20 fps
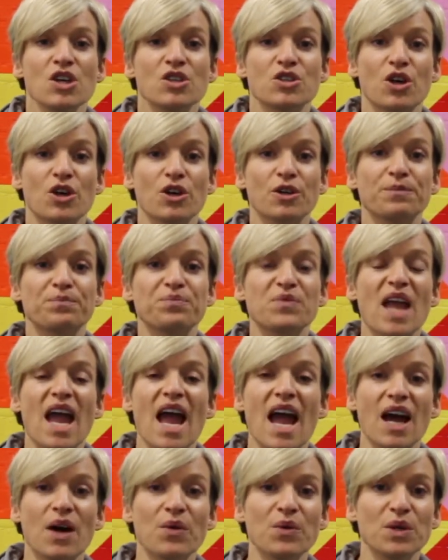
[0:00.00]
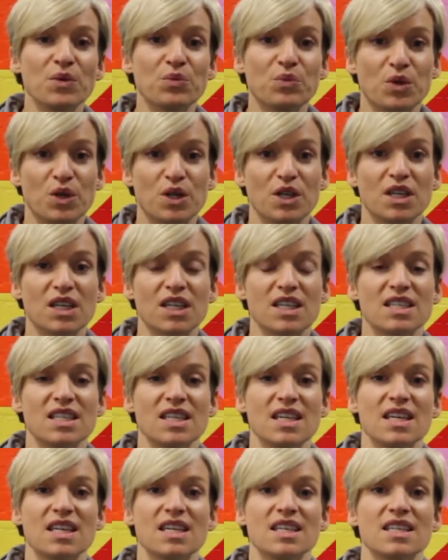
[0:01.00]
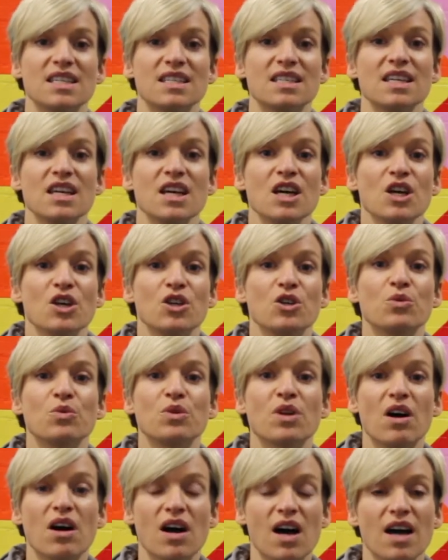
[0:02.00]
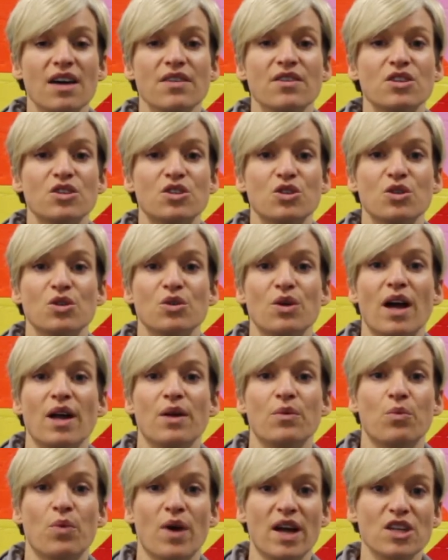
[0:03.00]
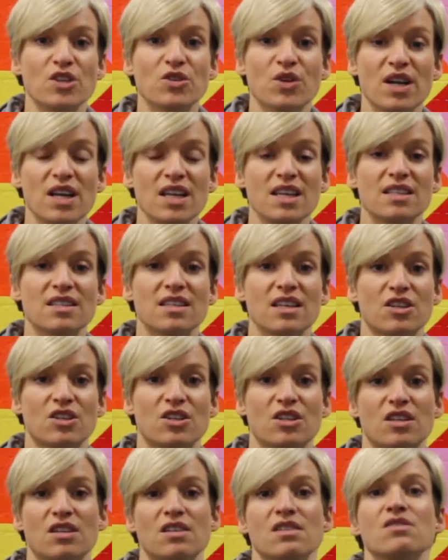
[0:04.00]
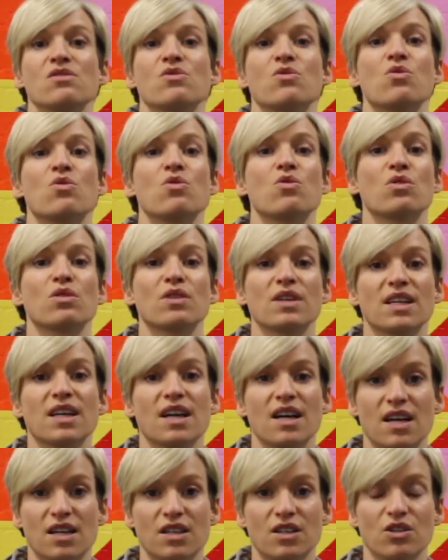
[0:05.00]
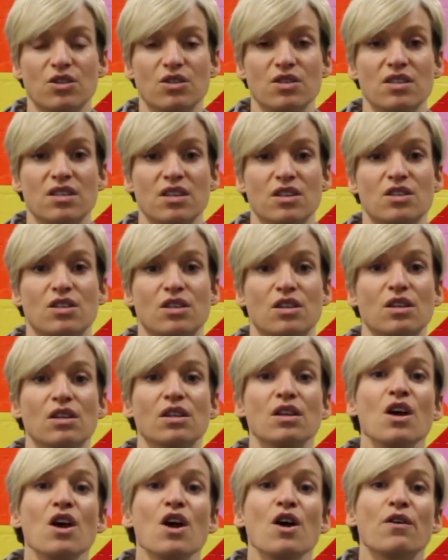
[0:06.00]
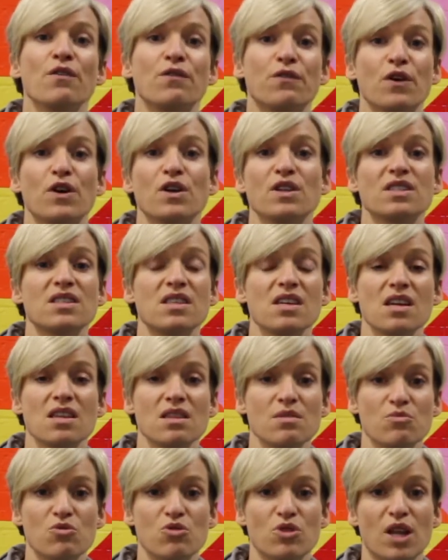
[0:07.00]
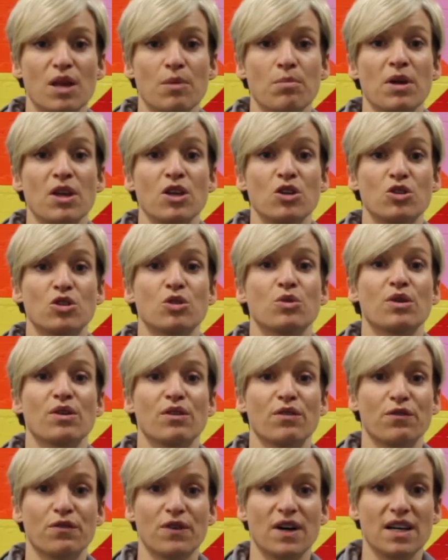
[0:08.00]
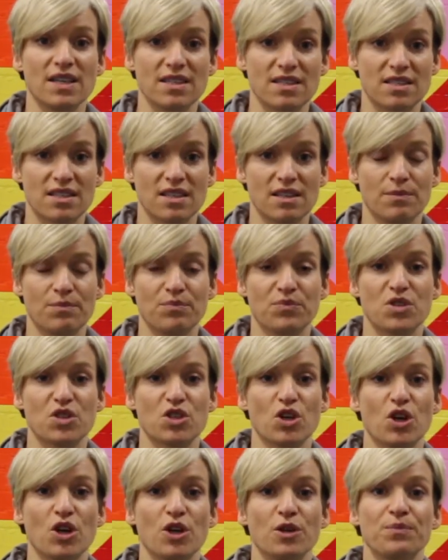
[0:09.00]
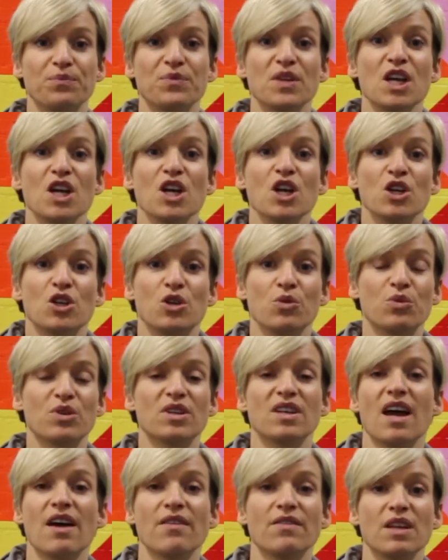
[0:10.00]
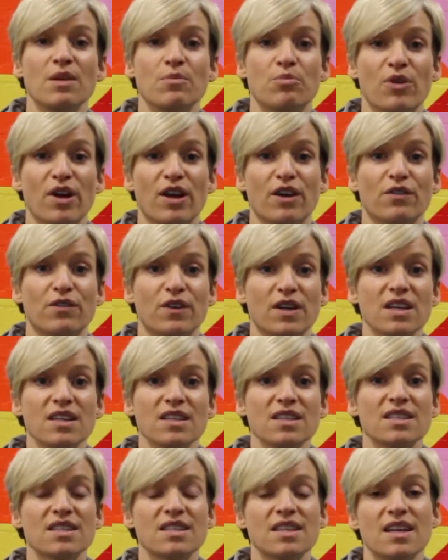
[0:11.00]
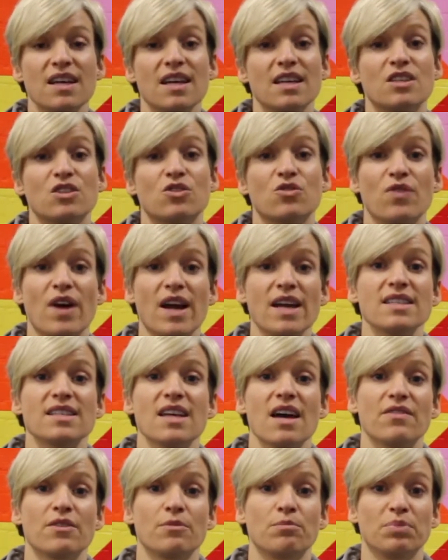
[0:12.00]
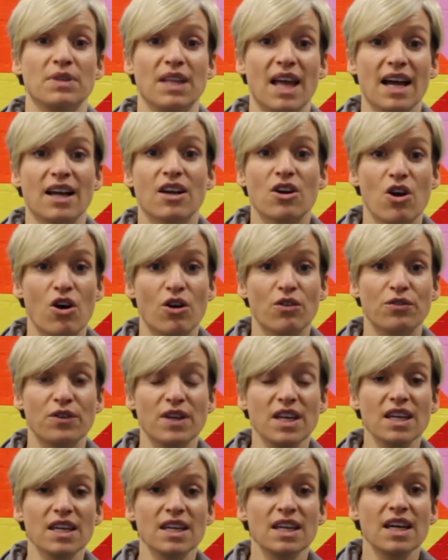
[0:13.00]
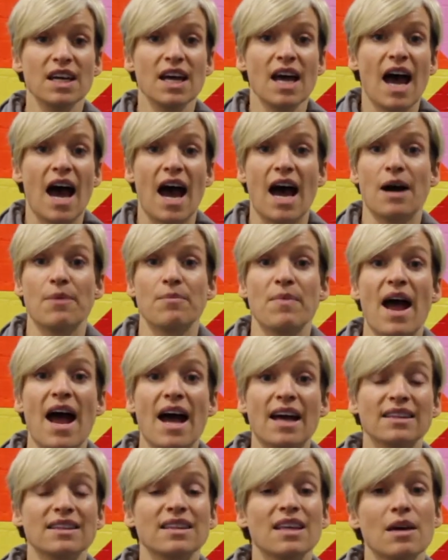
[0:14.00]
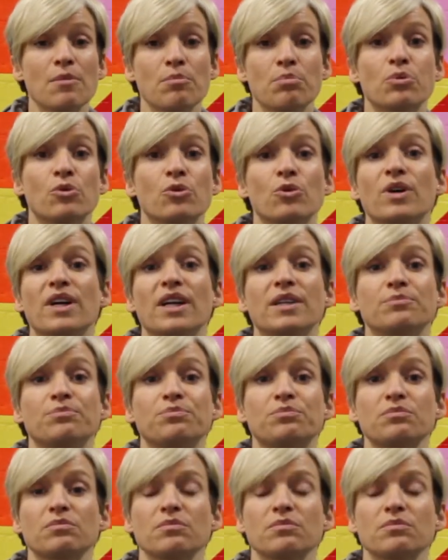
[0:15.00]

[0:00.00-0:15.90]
So how it works is you would either do a weight training session or a cardio session first thing in the morning, but you do it fasted. So you wouldn't have any breakfast. It's great to have a black coffee. At that point,